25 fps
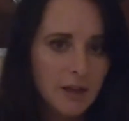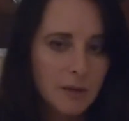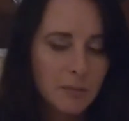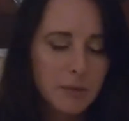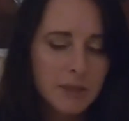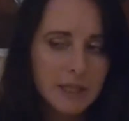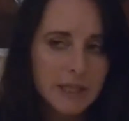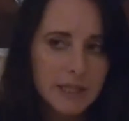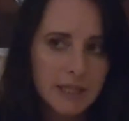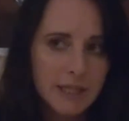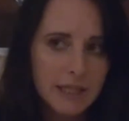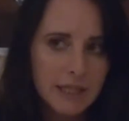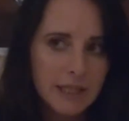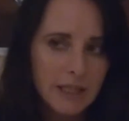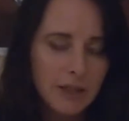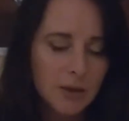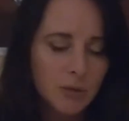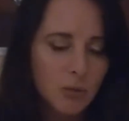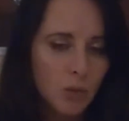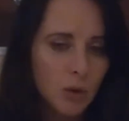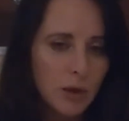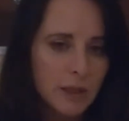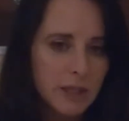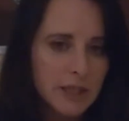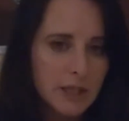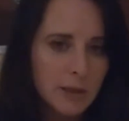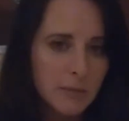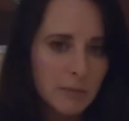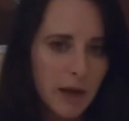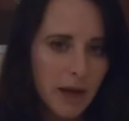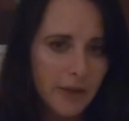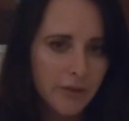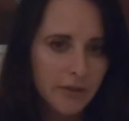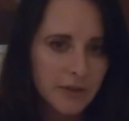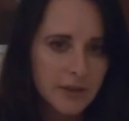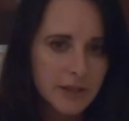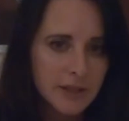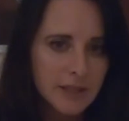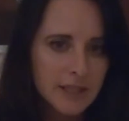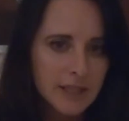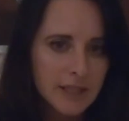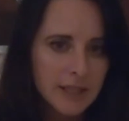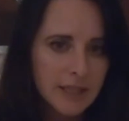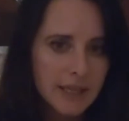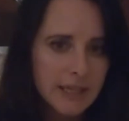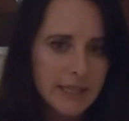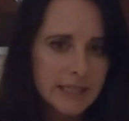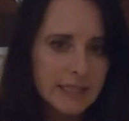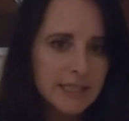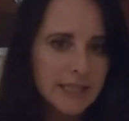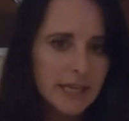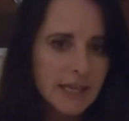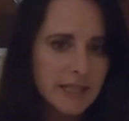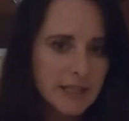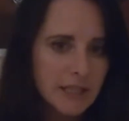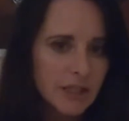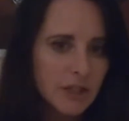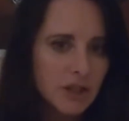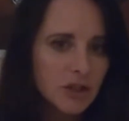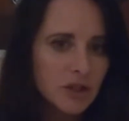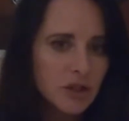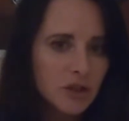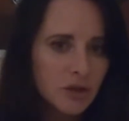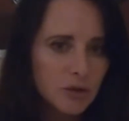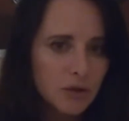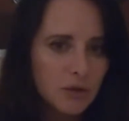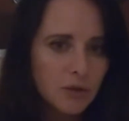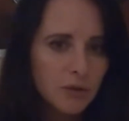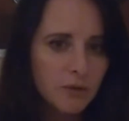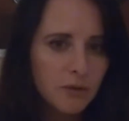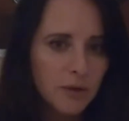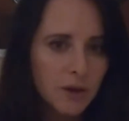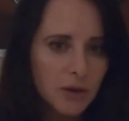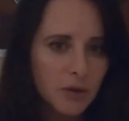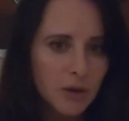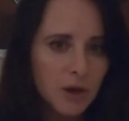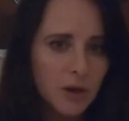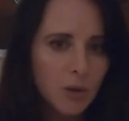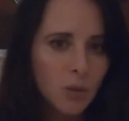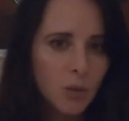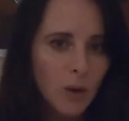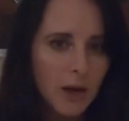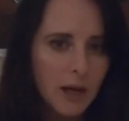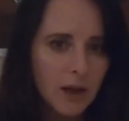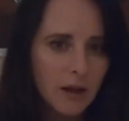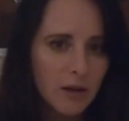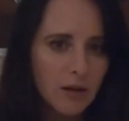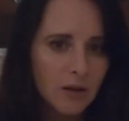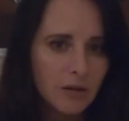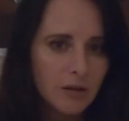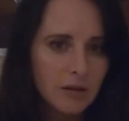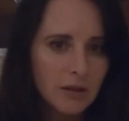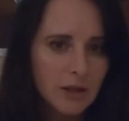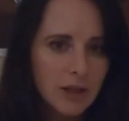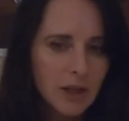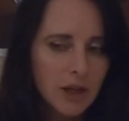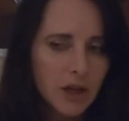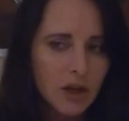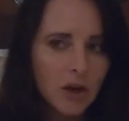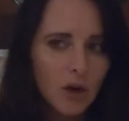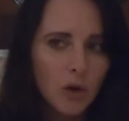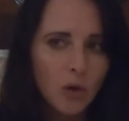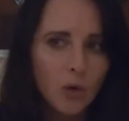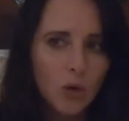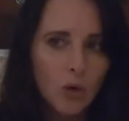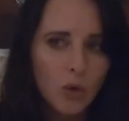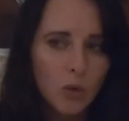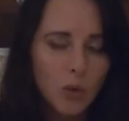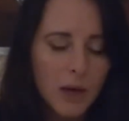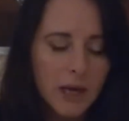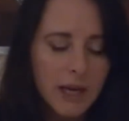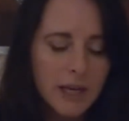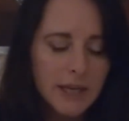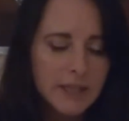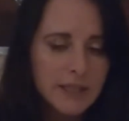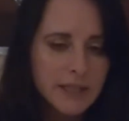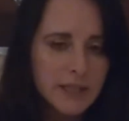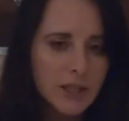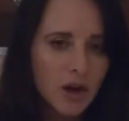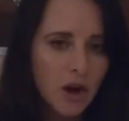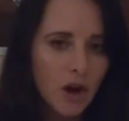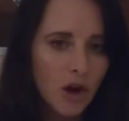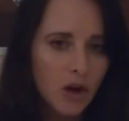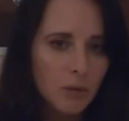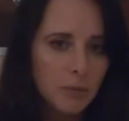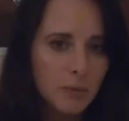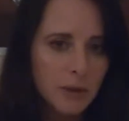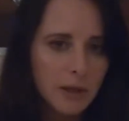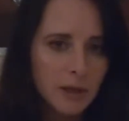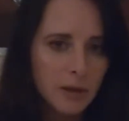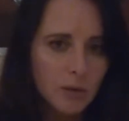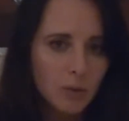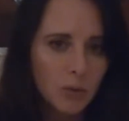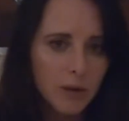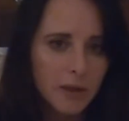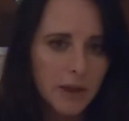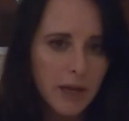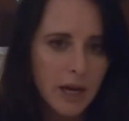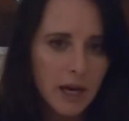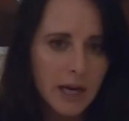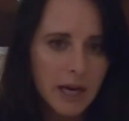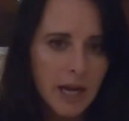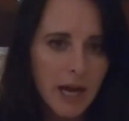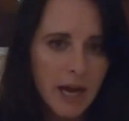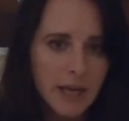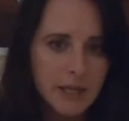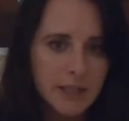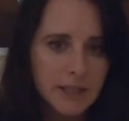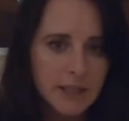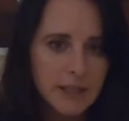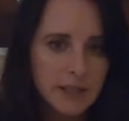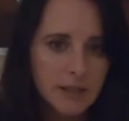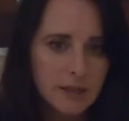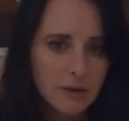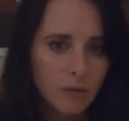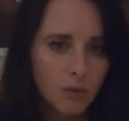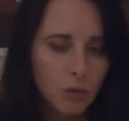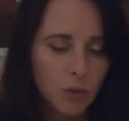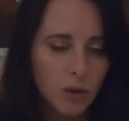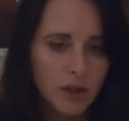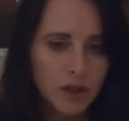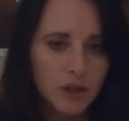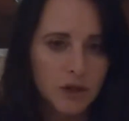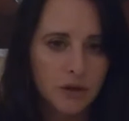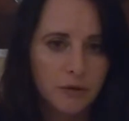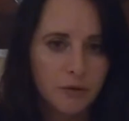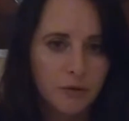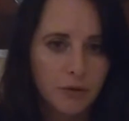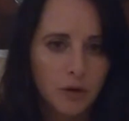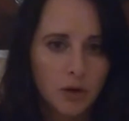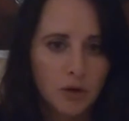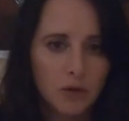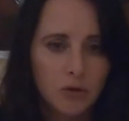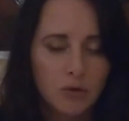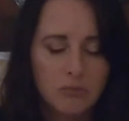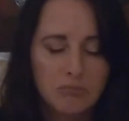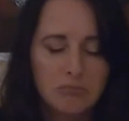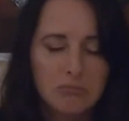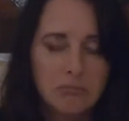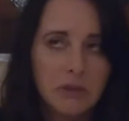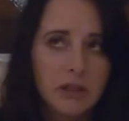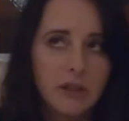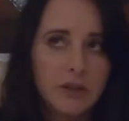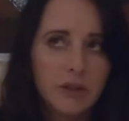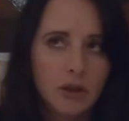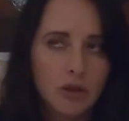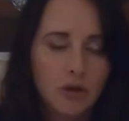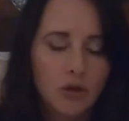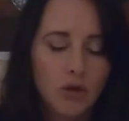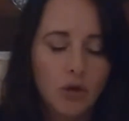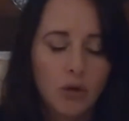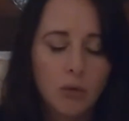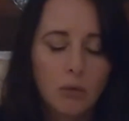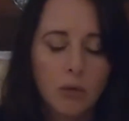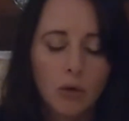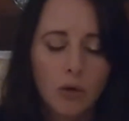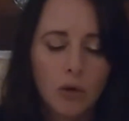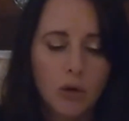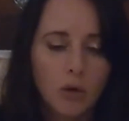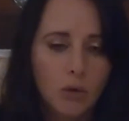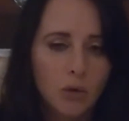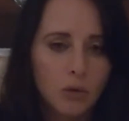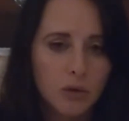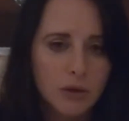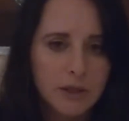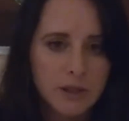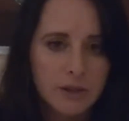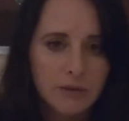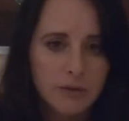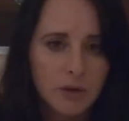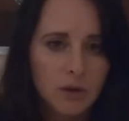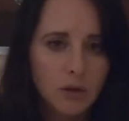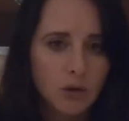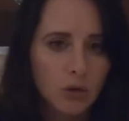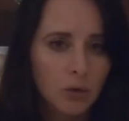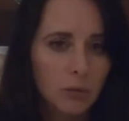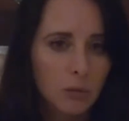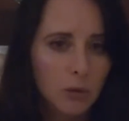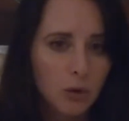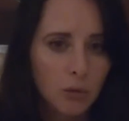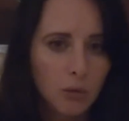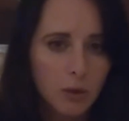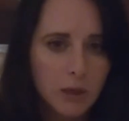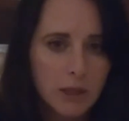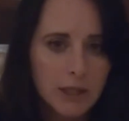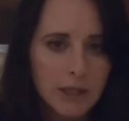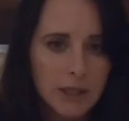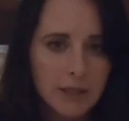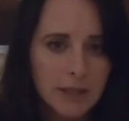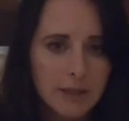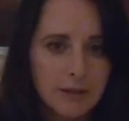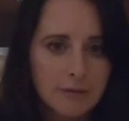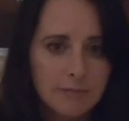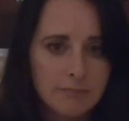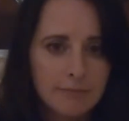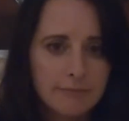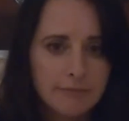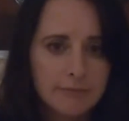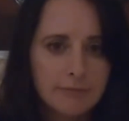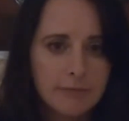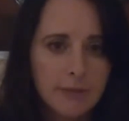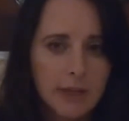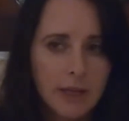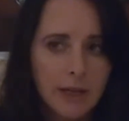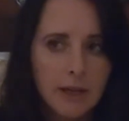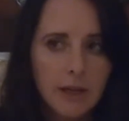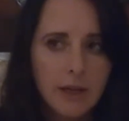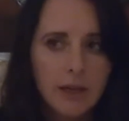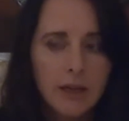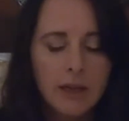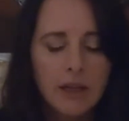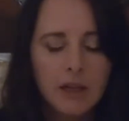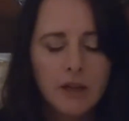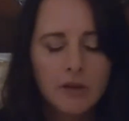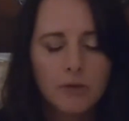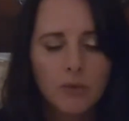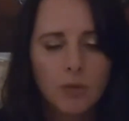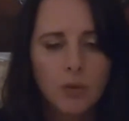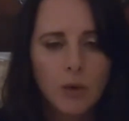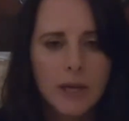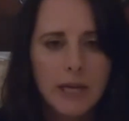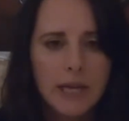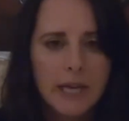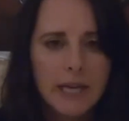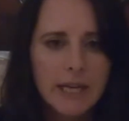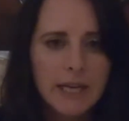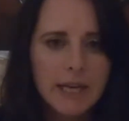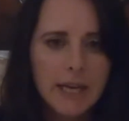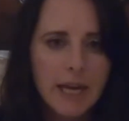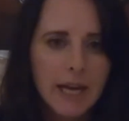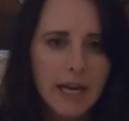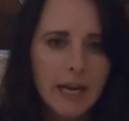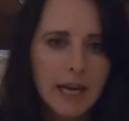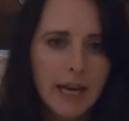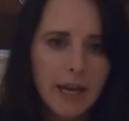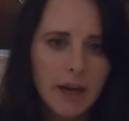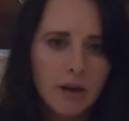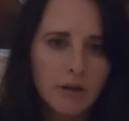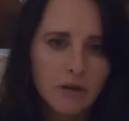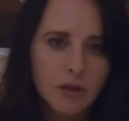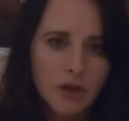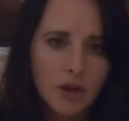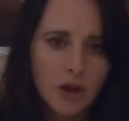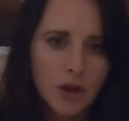particularly in winter months, it doesn't do very well always coping with our cases of winter flu in the normal course of a normal winter. If we had allowed